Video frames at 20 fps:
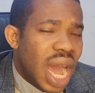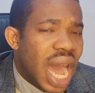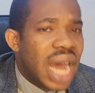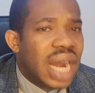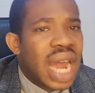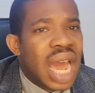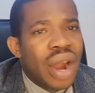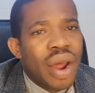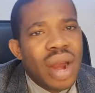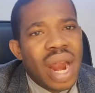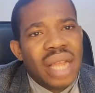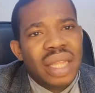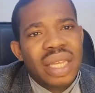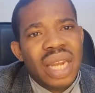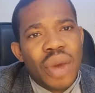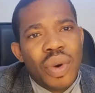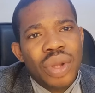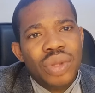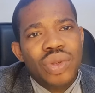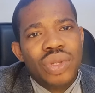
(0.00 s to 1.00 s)
And another
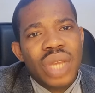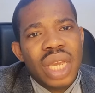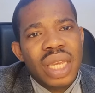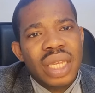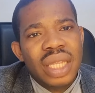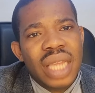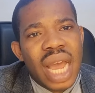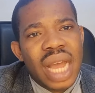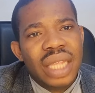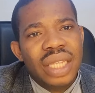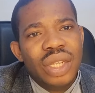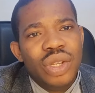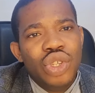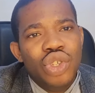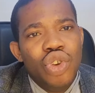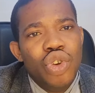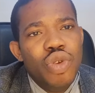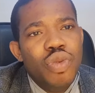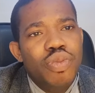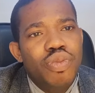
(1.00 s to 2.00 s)
thing I want to say is that
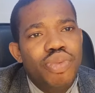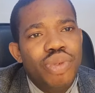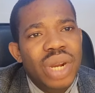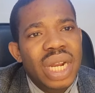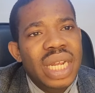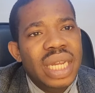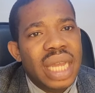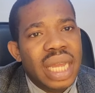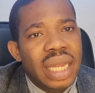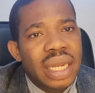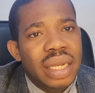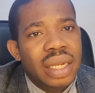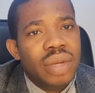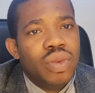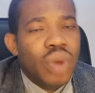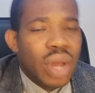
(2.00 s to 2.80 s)
you bring in,